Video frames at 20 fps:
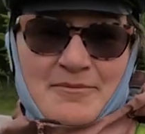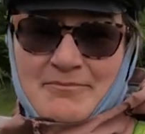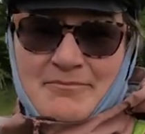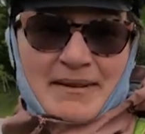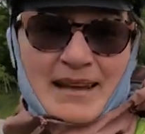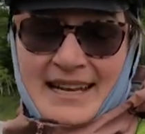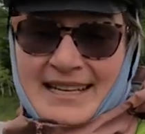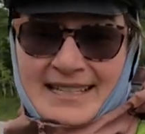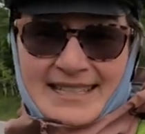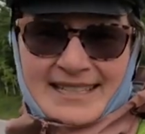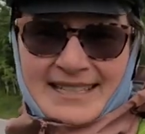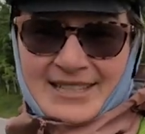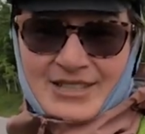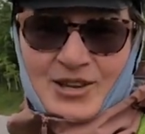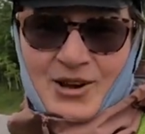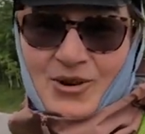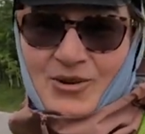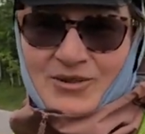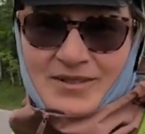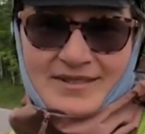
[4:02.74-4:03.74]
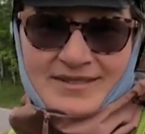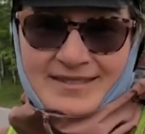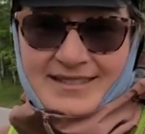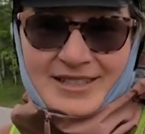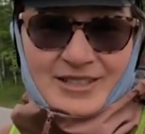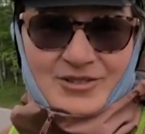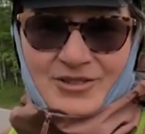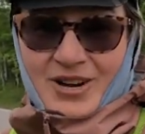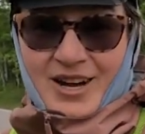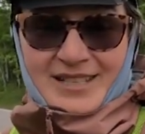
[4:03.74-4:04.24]
makes you know
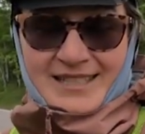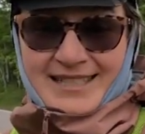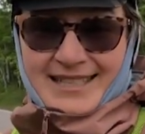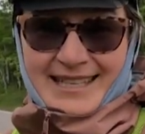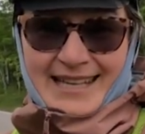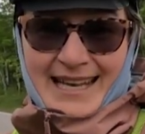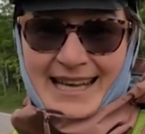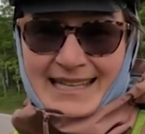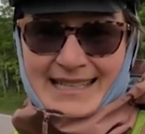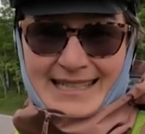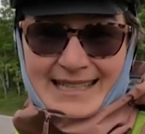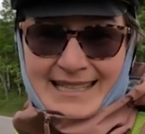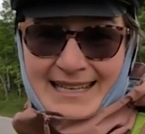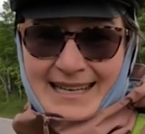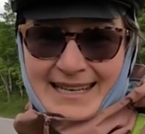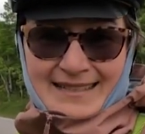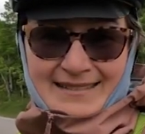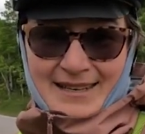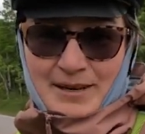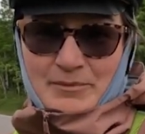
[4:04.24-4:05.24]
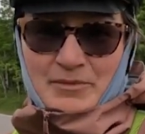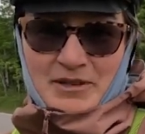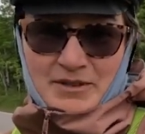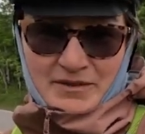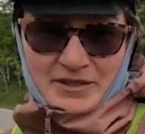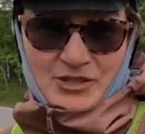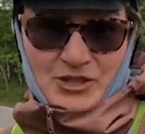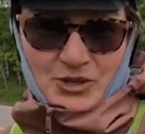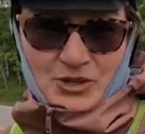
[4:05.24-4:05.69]
crossing Canada a bit of a